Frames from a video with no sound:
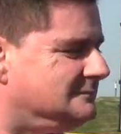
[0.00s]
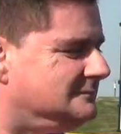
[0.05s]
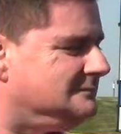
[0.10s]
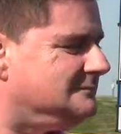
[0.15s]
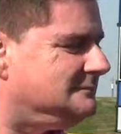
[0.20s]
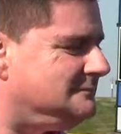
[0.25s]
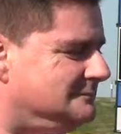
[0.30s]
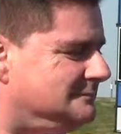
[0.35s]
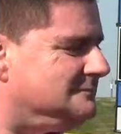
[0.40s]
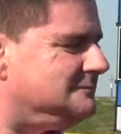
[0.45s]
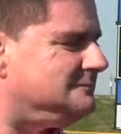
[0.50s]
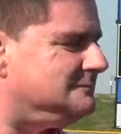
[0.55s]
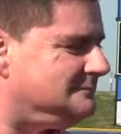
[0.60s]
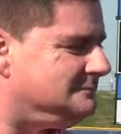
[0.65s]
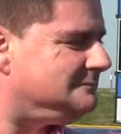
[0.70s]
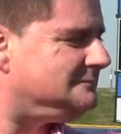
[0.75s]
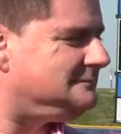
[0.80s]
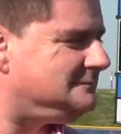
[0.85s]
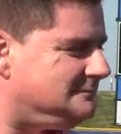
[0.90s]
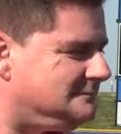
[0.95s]

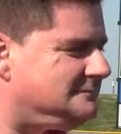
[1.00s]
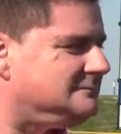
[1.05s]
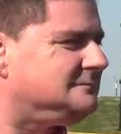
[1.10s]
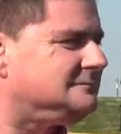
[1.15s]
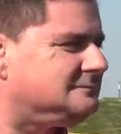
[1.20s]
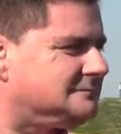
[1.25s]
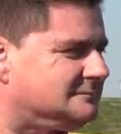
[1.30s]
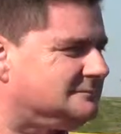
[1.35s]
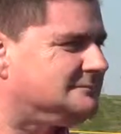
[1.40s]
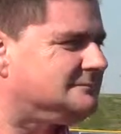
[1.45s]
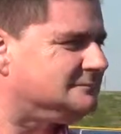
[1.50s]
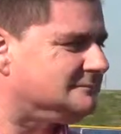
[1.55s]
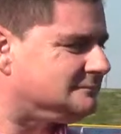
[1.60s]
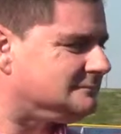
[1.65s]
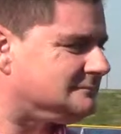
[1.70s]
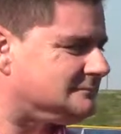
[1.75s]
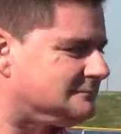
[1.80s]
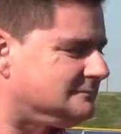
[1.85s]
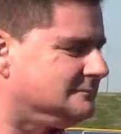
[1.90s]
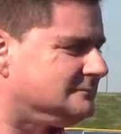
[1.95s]

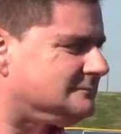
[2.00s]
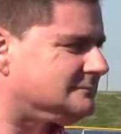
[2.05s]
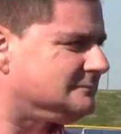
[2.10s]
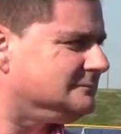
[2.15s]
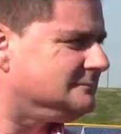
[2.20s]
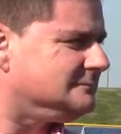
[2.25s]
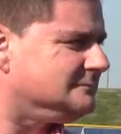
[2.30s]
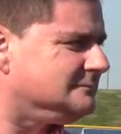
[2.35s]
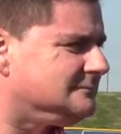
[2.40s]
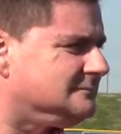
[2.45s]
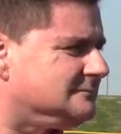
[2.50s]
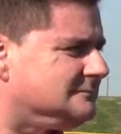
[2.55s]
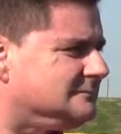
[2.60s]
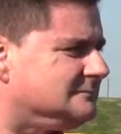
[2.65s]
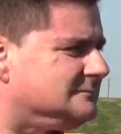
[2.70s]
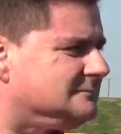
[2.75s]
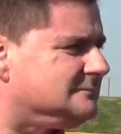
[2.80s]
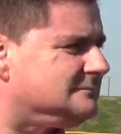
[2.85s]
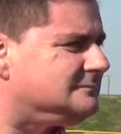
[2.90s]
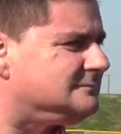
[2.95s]

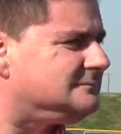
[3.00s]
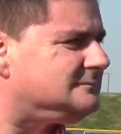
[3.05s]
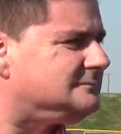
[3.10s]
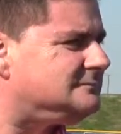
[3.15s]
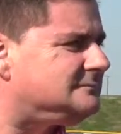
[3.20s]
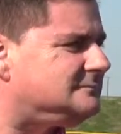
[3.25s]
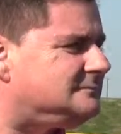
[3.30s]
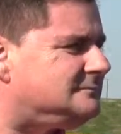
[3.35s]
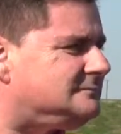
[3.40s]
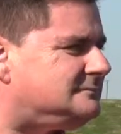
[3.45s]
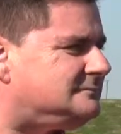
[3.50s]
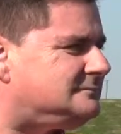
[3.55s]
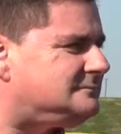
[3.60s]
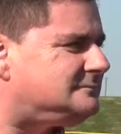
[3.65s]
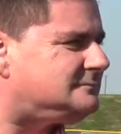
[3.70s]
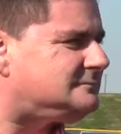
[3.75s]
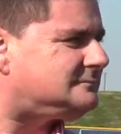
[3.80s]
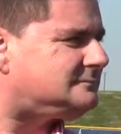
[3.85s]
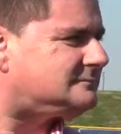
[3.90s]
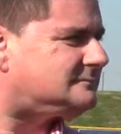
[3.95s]

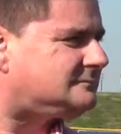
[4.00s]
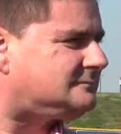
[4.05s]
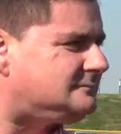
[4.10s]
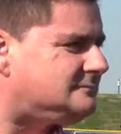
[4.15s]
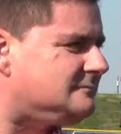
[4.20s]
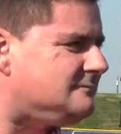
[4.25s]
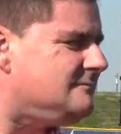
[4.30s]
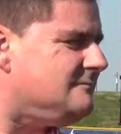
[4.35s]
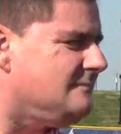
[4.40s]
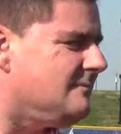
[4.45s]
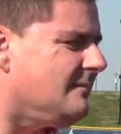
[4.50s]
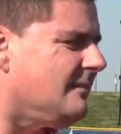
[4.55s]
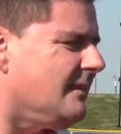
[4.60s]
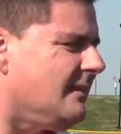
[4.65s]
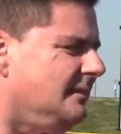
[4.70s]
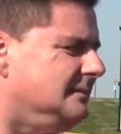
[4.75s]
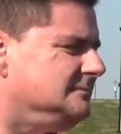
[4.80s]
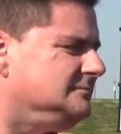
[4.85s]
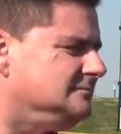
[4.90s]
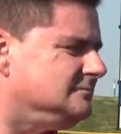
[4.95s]

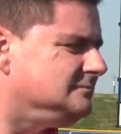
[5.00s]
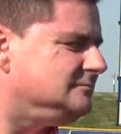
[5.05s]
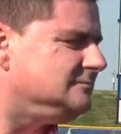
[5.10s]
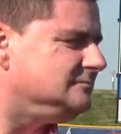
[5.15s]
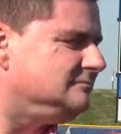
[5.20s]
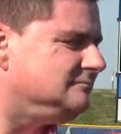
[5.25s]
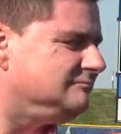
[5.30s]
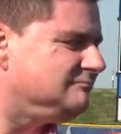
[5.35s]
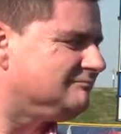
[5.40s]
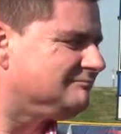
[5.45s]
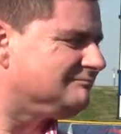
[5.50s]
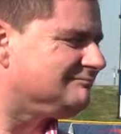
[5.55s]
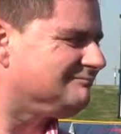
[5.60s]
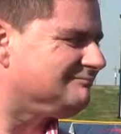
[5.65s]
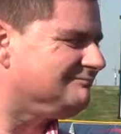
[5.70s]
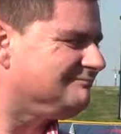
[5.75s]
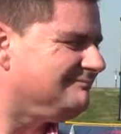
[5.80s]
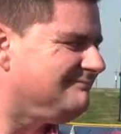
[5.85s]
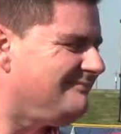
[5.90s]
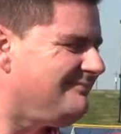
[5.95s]

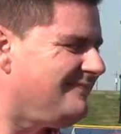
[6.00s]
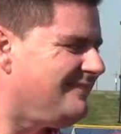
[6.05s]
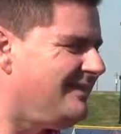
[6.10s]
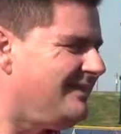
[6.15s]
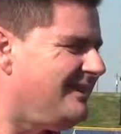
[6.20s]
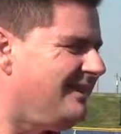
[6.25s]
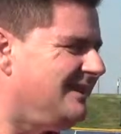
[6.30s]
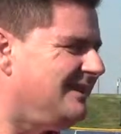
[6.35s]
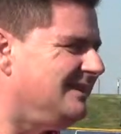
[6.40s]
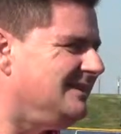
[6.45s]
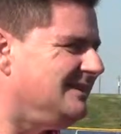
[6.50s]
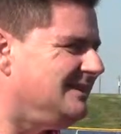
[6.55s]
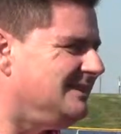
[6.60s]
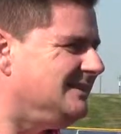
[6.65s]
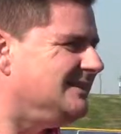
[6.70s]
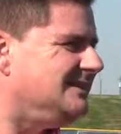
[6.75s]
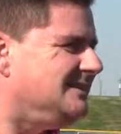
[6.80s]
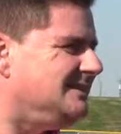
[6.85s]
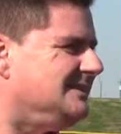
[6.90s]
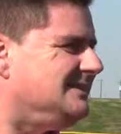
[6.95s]

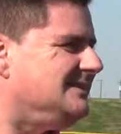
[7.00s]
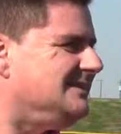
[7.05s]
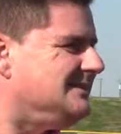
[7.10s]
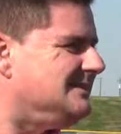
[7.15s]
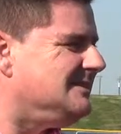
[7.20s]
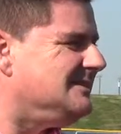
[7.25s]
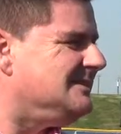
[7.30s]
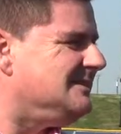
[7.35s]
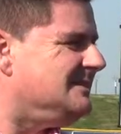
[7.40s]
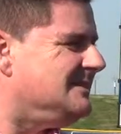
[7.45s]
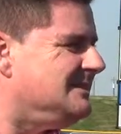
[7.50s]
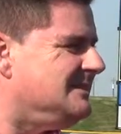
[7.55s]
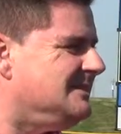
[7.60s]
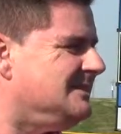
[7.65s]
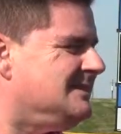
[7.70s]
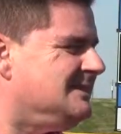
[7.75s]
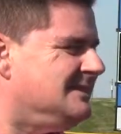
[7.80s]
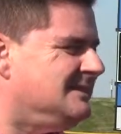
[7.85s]
This person isn't speaking.